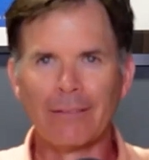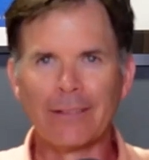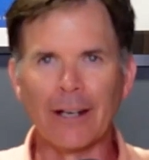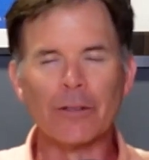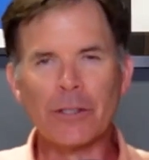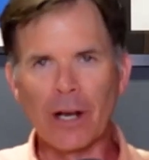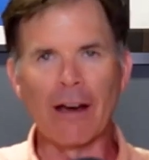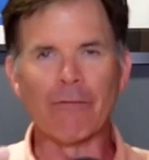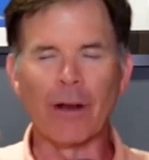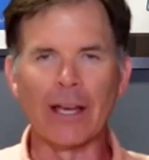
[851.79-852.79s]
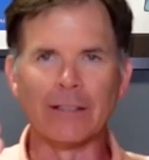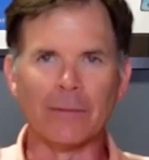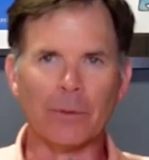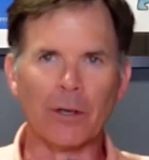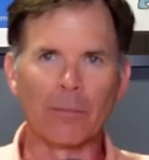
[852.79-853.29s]
You and I've read the
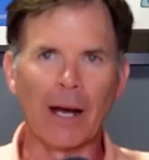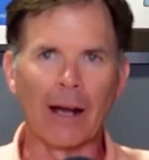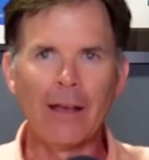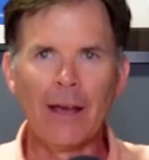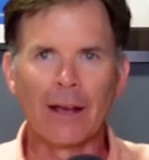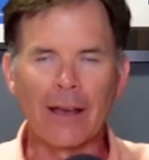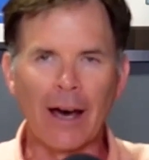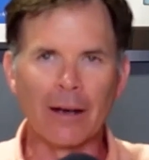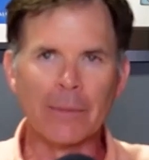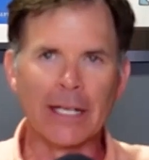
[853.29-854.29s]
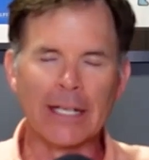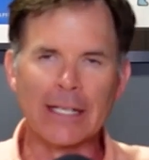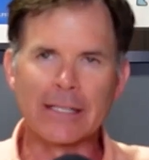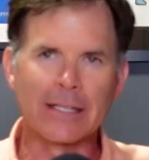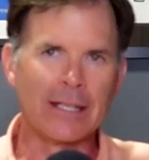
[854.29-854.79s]
book by Kahneman and
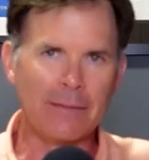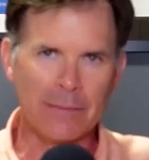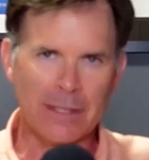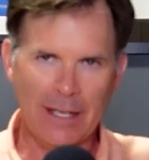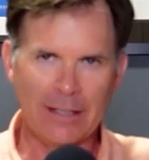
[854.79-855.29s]
his team,